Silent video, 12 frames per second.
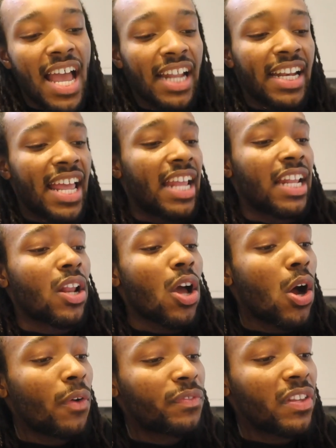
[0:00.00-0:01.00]
And then
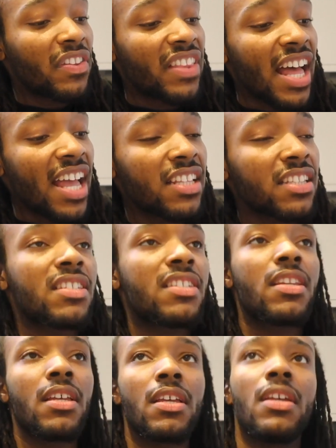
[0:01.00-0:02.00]
after
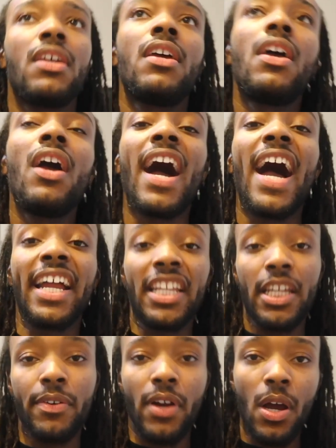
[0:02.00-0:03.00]
that, I had a
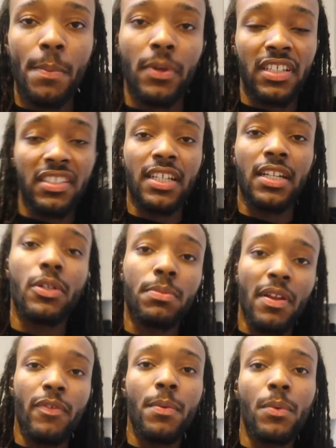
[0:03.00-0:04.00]
year out because I said I wanted to
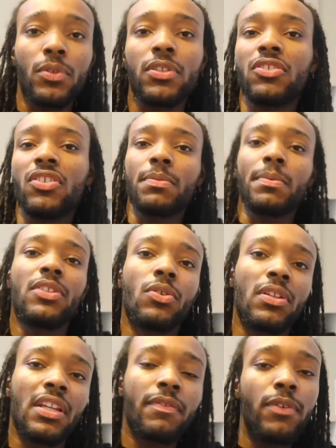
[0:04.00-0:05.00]
play football, so I tried to play
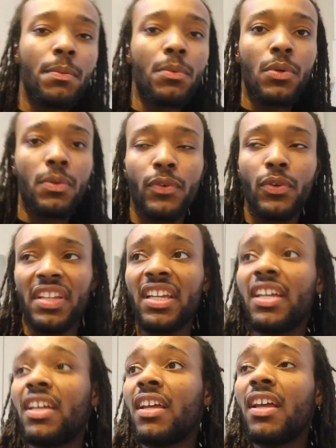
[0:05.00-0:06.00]
non-league football for a
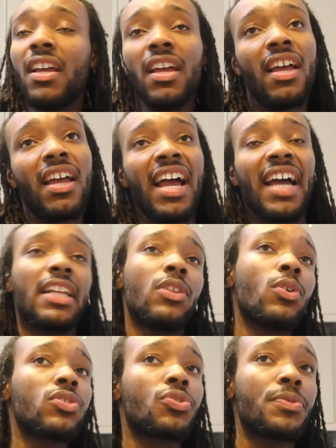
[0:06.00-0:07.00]
year. And then
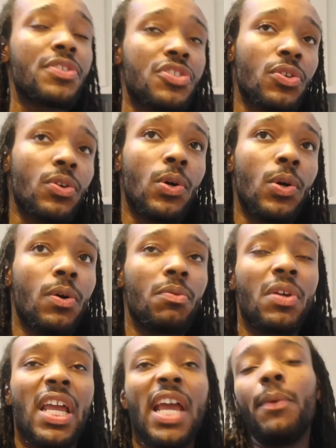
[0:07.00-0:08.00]
long story
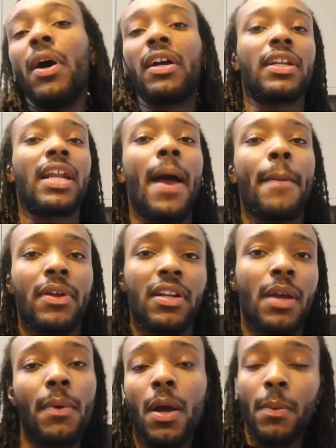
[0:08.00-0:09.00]
short, it weren't going to happen.
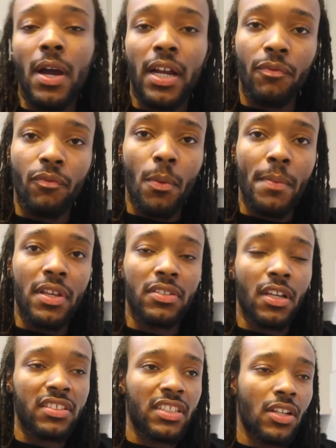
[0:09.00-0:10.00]
It weren't working for me. So
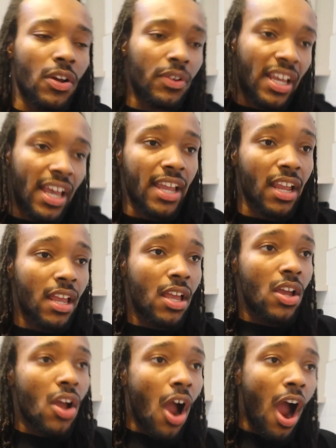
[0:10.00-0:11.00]
I said, okay,
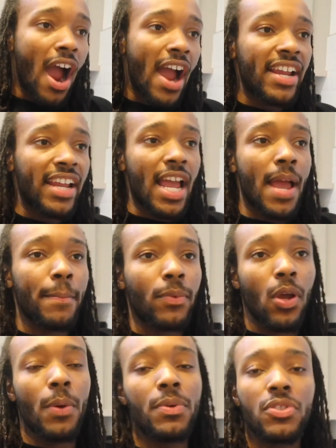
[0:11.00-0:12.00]
I am
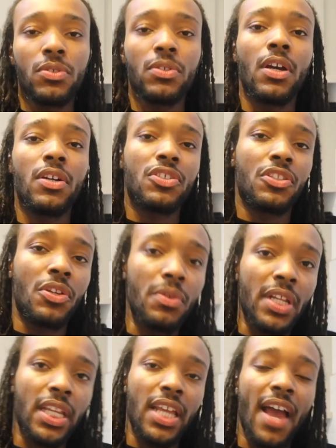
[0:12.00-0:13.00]
going to go to
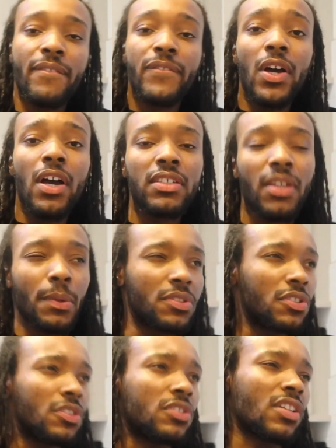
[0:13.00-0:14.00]
uni. At first, I wanted
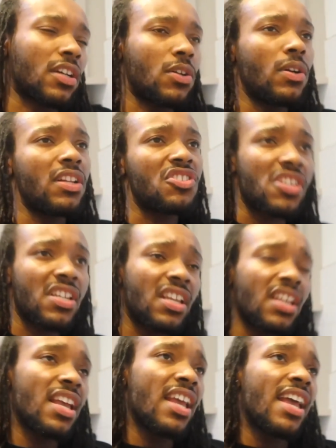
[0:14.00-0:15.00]
to do
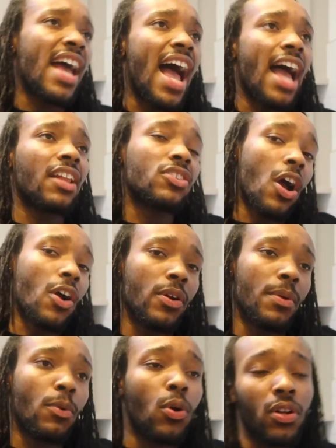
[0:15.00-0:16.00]
psychology at
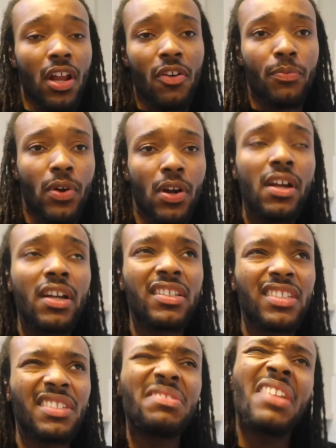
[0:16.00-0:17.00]
Durham or Loughborough. And I was
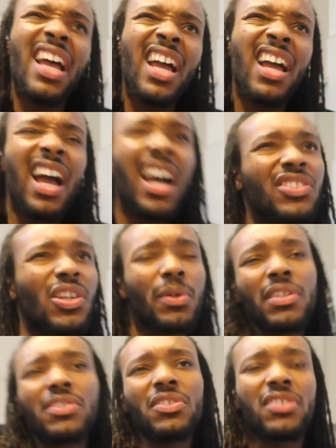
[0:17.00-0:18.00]
like, nah, I don't
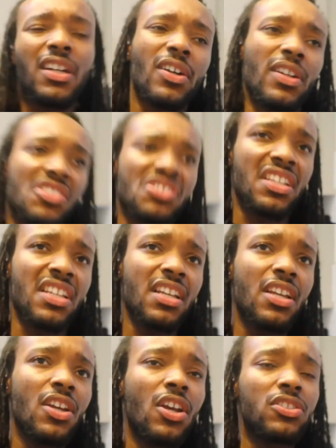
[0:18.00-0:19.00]
want to do psychology.
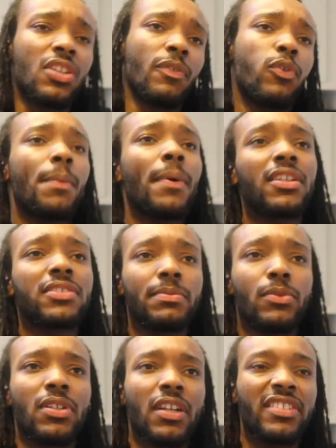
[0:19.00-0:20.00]
So I thought about some
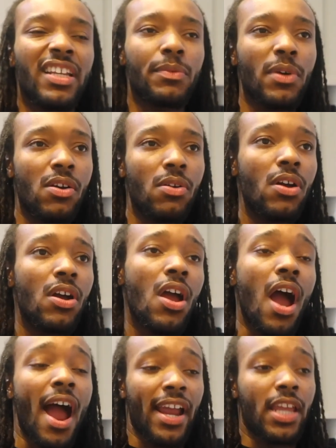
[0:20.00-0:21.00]
more, and I said, well,
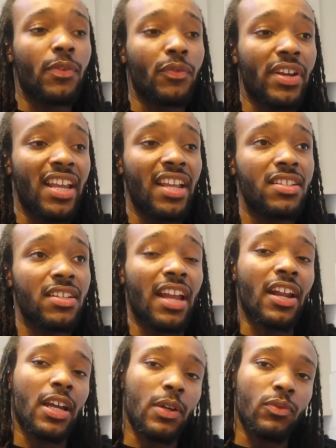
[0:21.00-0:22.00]
I can read and
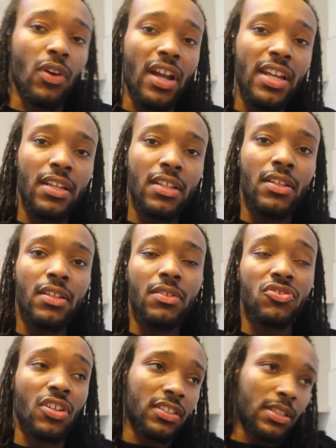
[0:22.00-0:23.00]
I can write,
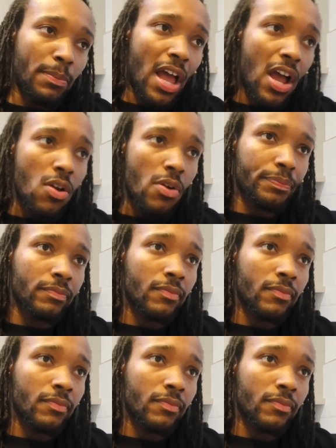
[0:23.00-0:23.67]
just about.